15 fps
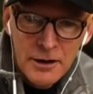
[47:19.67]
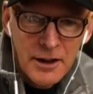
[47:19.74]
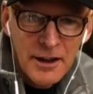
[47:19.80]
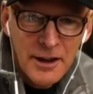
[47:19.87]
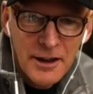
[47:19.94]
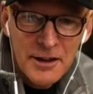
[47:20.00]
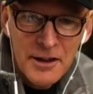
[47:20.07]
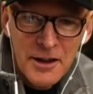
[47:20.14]

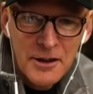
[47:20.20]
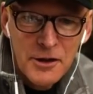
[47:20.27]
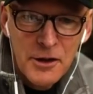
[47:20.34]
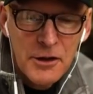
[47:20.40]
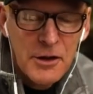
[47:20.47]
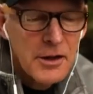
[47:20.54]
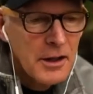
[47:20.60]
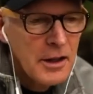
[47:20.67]
And it
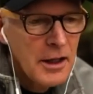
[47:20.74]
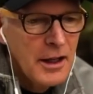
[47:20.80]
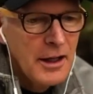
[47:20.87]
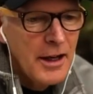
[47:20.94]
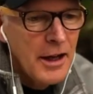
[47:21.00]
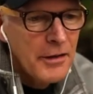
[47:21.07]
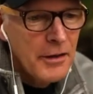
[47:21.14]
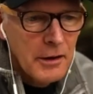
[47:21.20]
just,
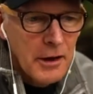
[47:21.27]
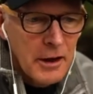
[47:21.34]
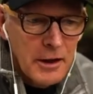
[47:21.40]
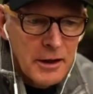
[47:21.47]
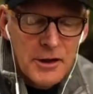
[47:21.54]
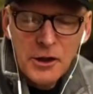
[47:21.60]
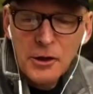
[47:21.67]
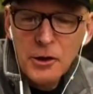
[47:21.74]
the little
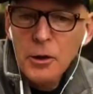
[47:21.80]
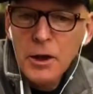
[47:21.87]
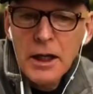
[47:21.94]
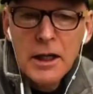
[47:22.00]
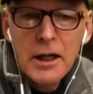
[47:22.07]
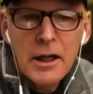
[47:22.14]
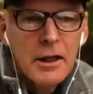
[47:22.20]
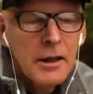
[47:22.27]

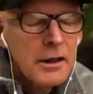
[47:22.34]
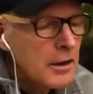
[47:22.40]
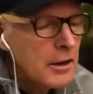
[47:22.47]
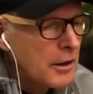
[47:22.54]
children,